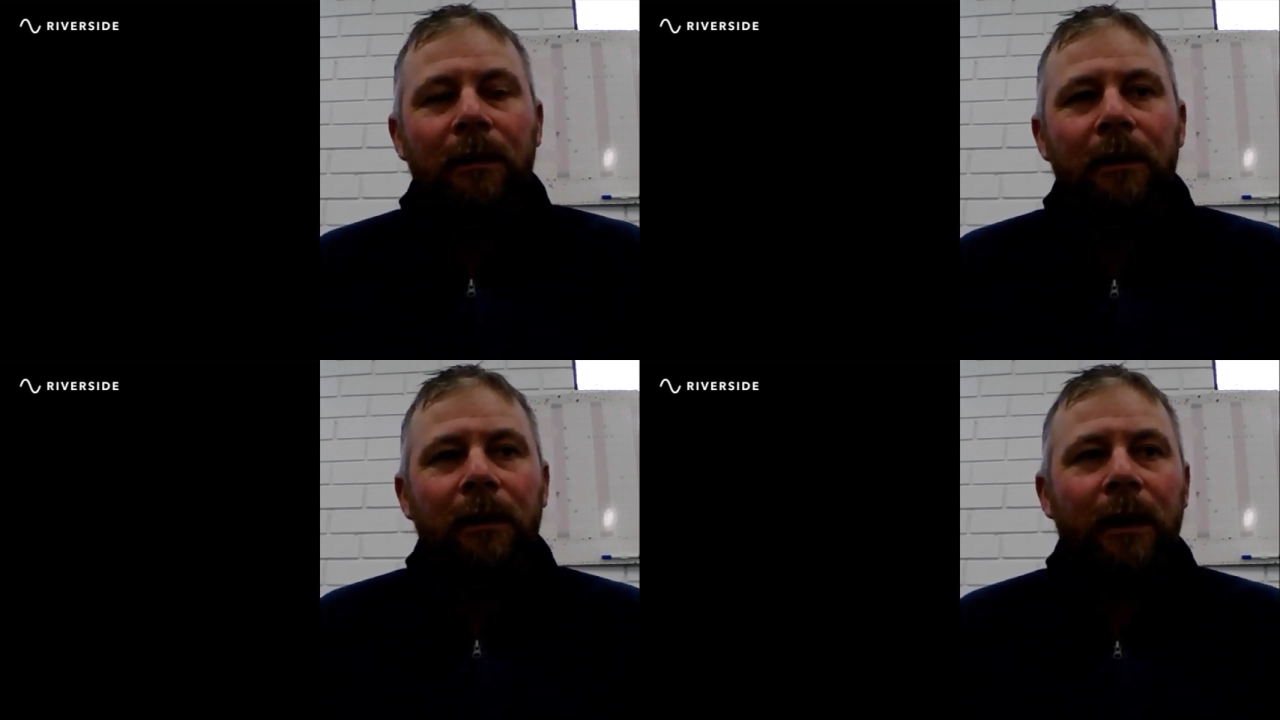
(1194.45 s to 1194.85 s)

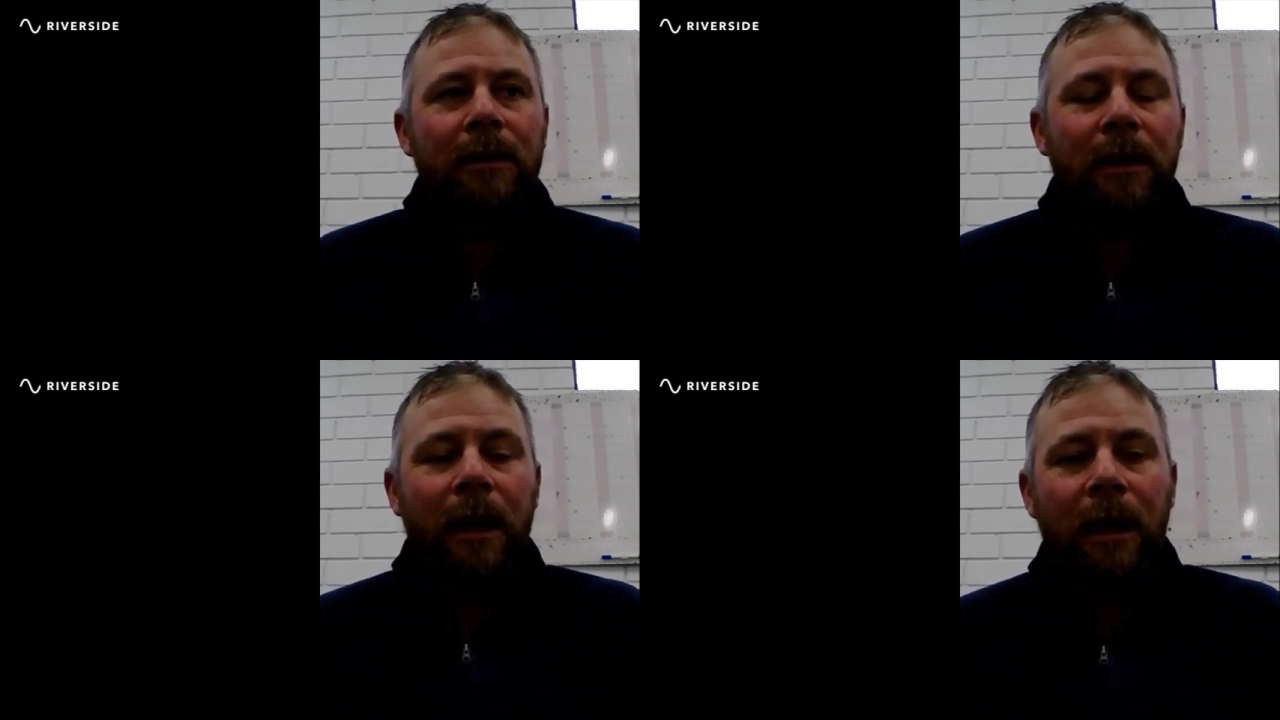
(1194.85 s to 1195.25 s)
And
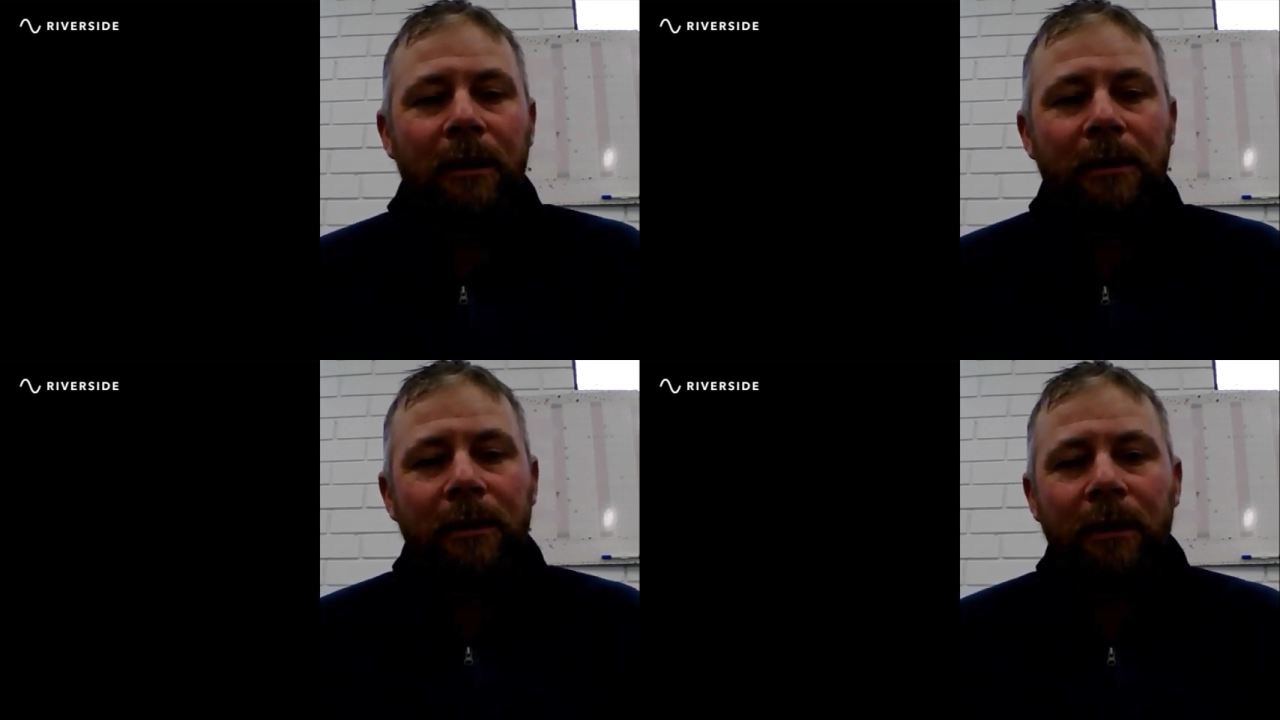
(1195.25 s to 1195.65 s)
that's the
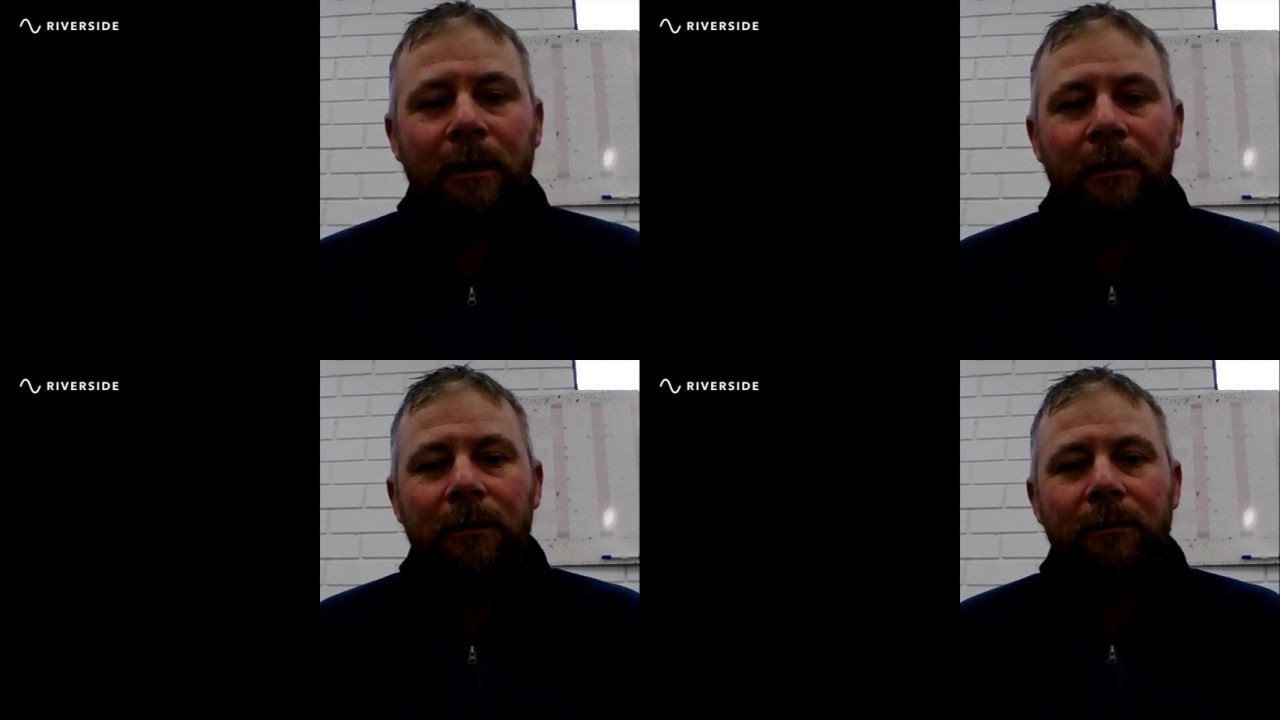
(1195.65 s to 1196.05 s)
hardest
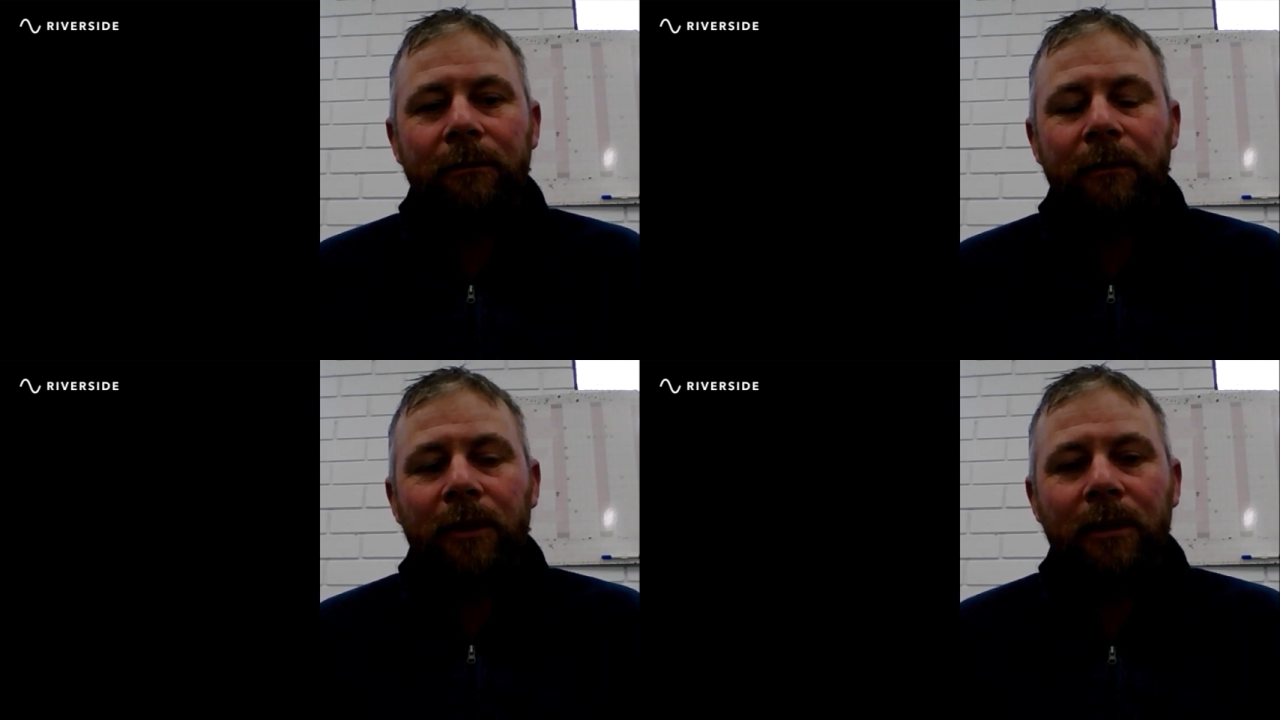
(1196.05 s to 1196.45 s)
thing,
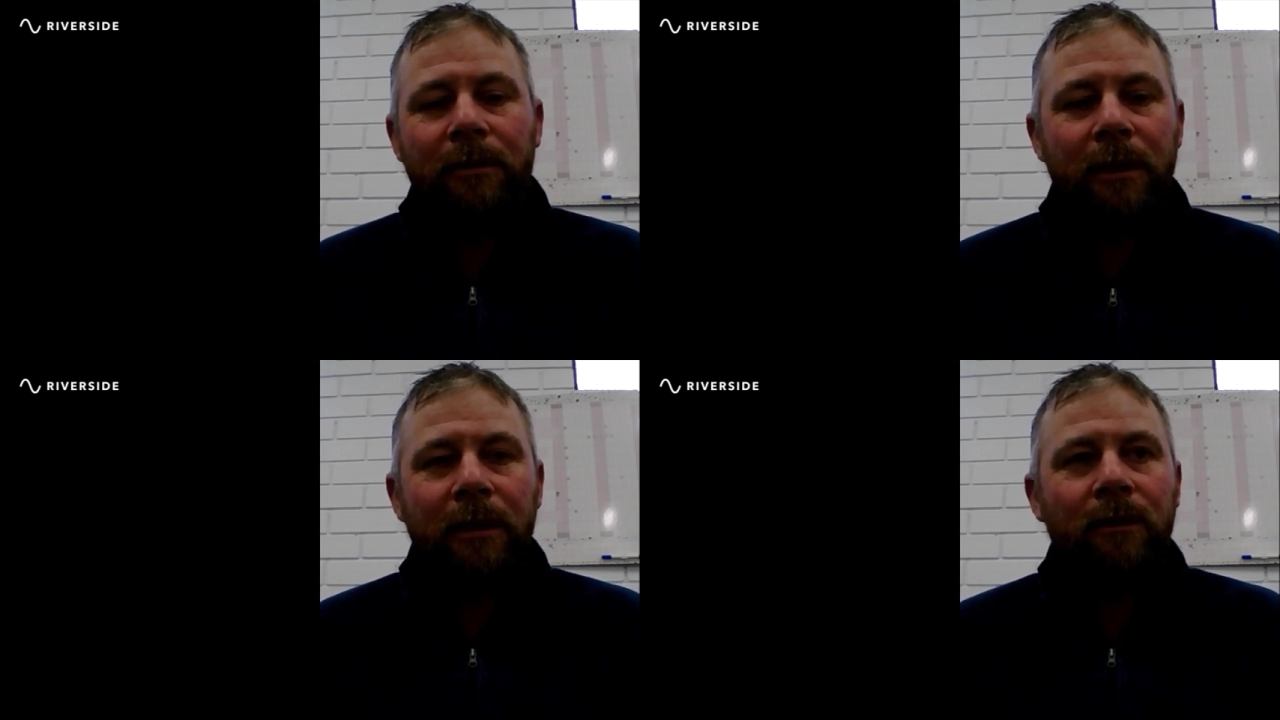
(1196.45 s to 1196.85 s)
because I've
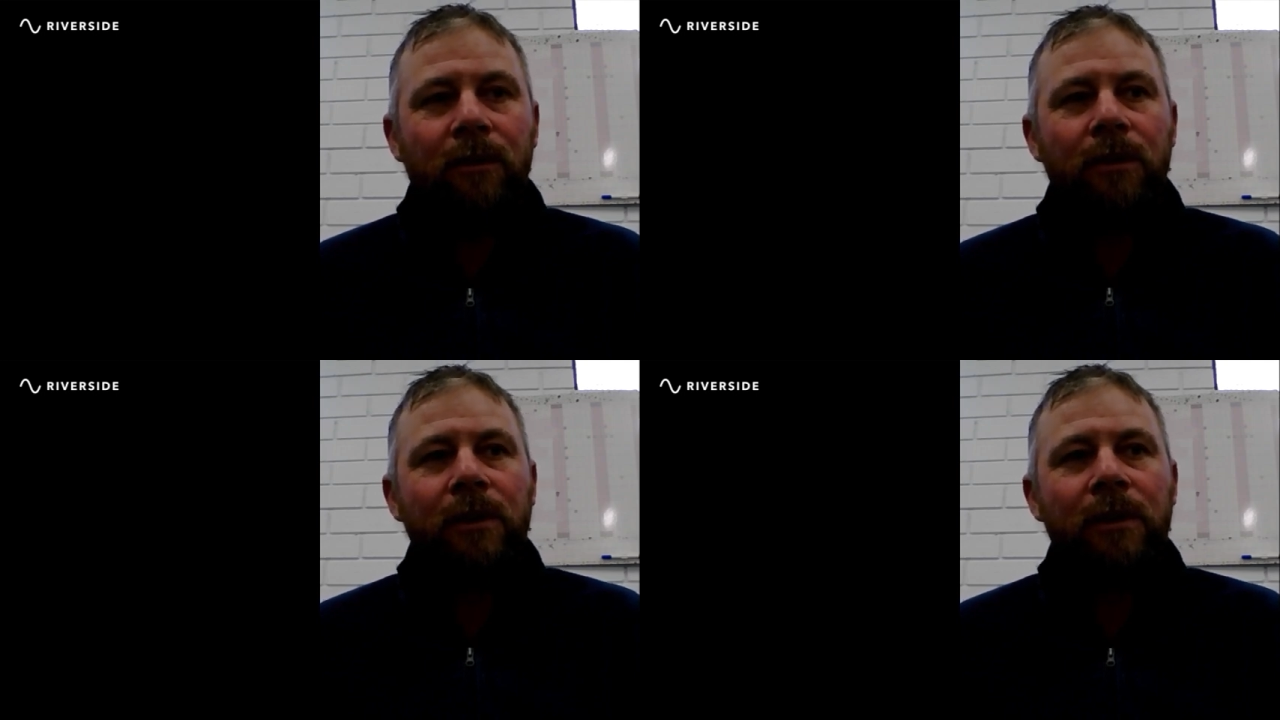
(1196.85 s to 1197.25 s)
seen
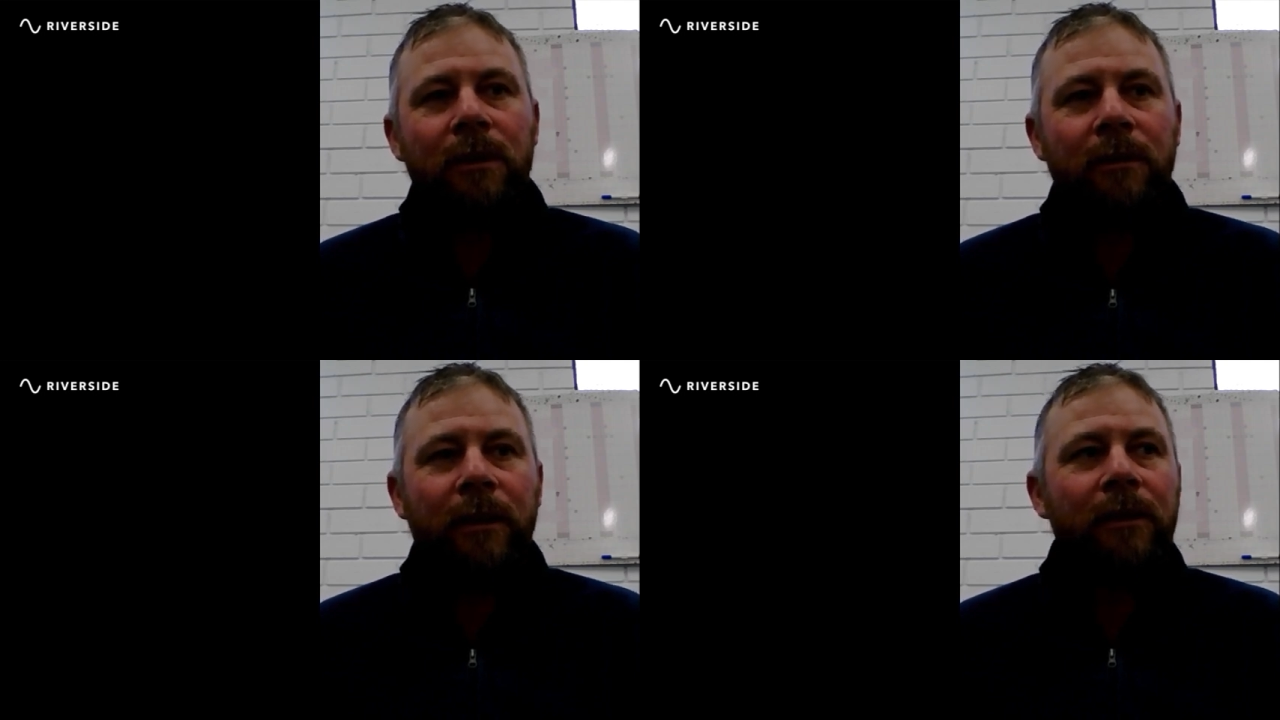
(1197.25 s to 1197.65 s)
horses
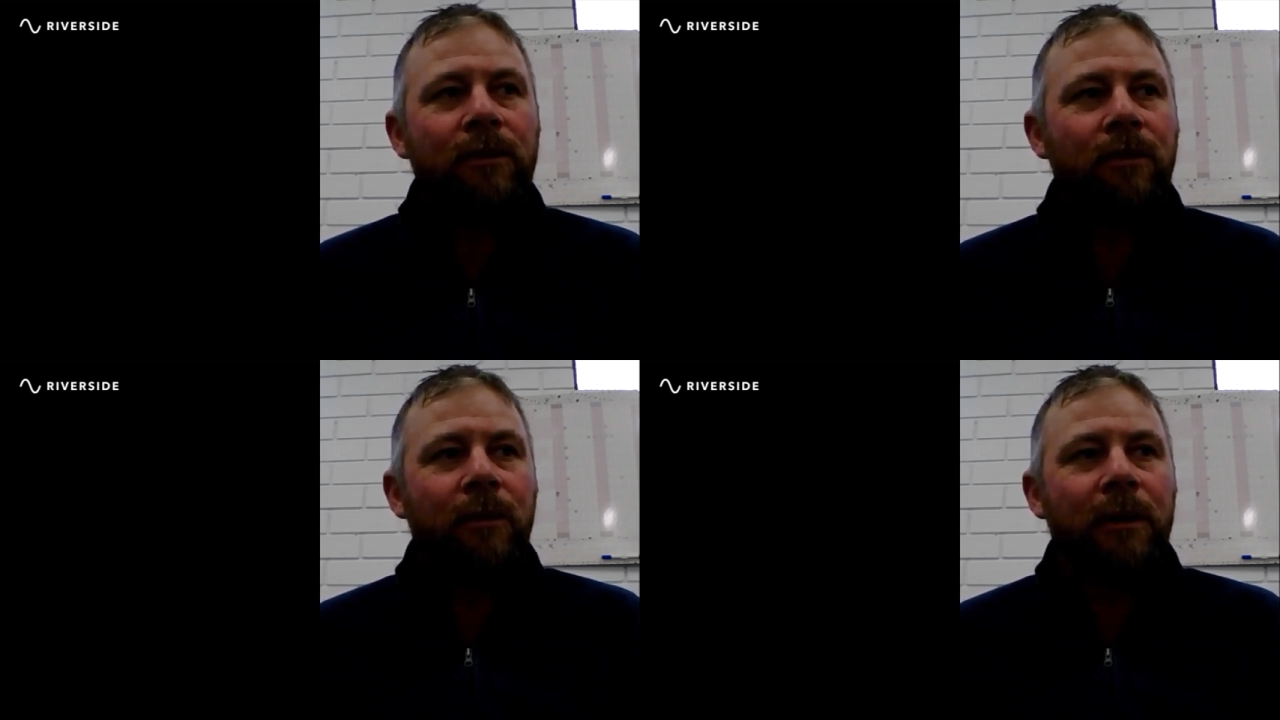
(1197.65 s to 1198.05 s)
that have had
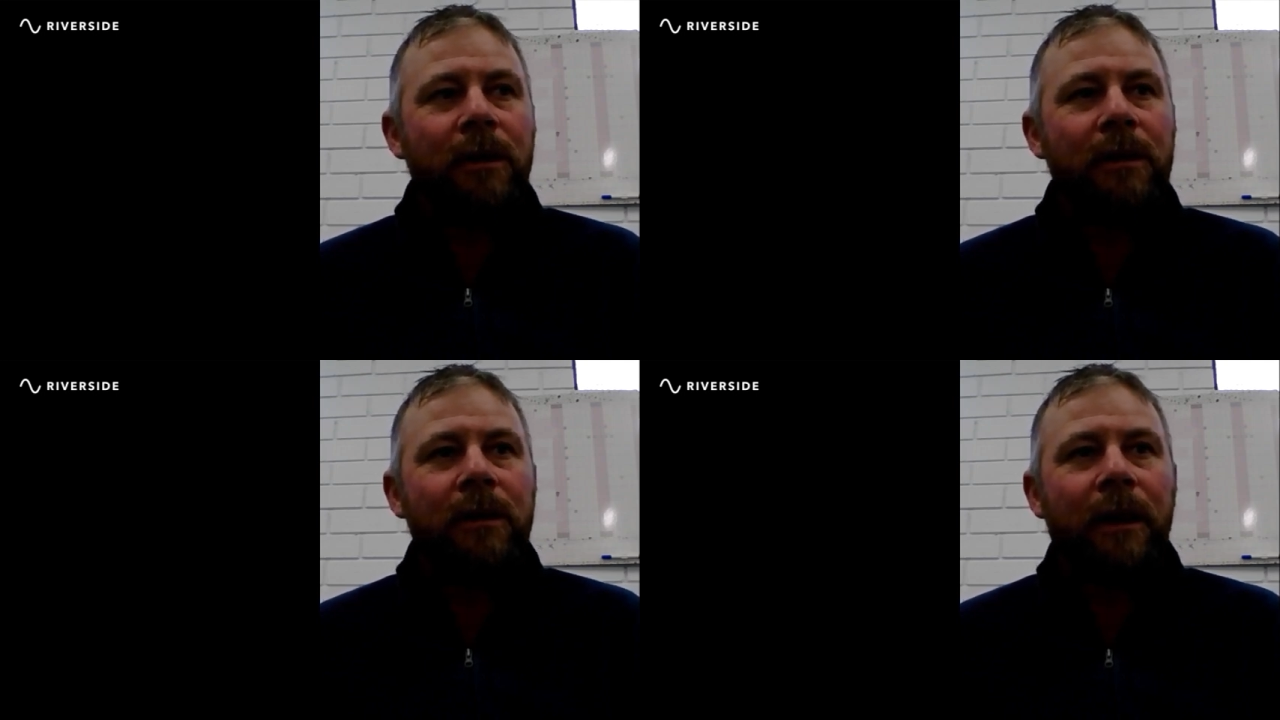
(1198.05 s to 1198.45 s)
trauma
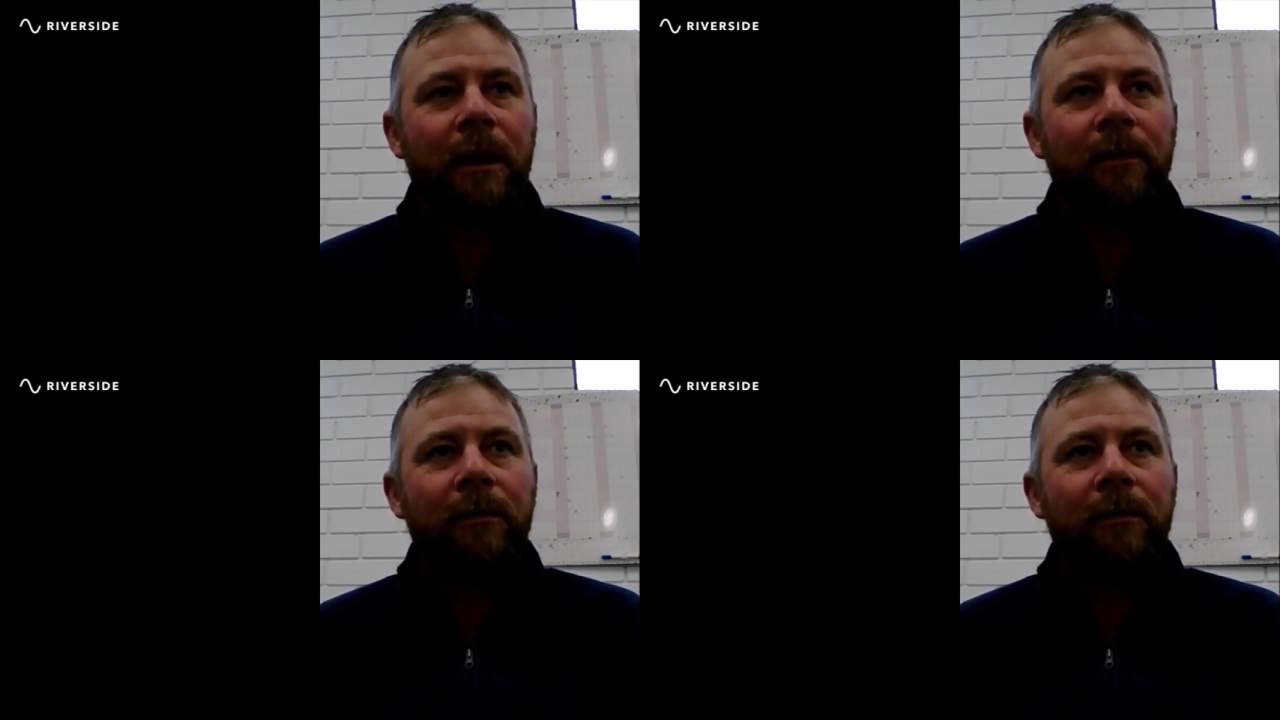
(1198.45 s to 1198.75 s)
years ago,